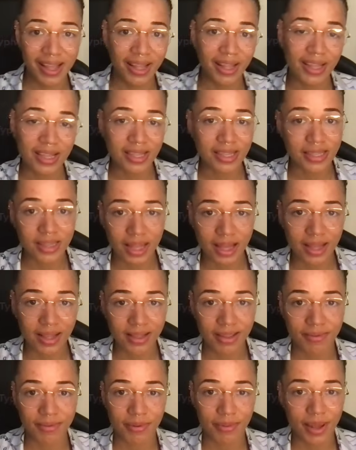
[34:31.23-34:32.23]
There's
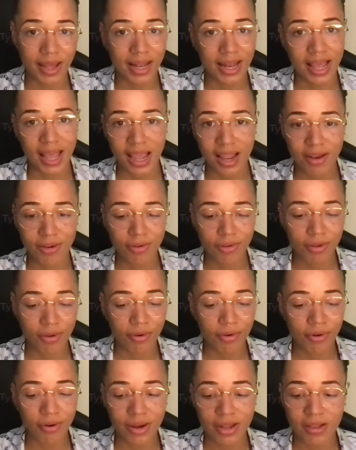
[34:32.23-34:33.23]
stars everywhere. The angels are
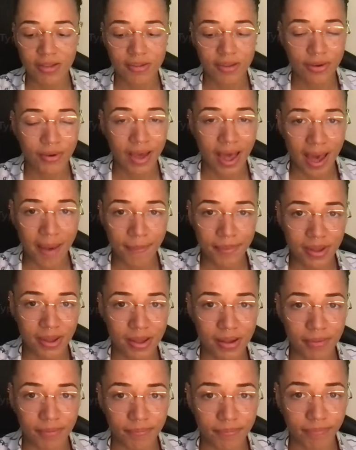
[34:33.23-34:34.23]
already so
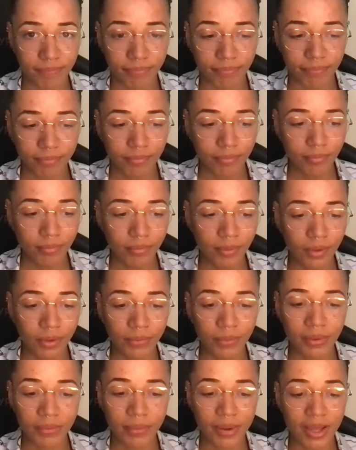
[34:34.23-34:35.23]
happy
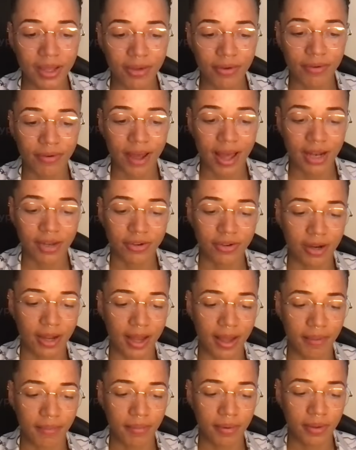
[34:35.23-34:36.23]
with where you're at,
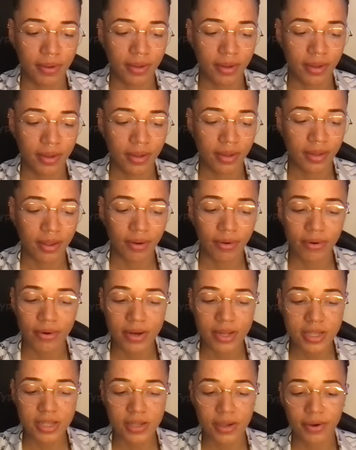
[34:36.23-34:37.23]
tribe. They're
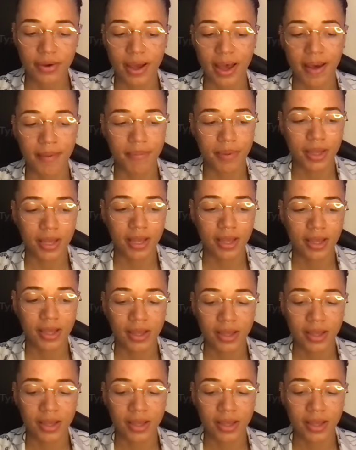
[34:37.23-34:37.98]
already so happy.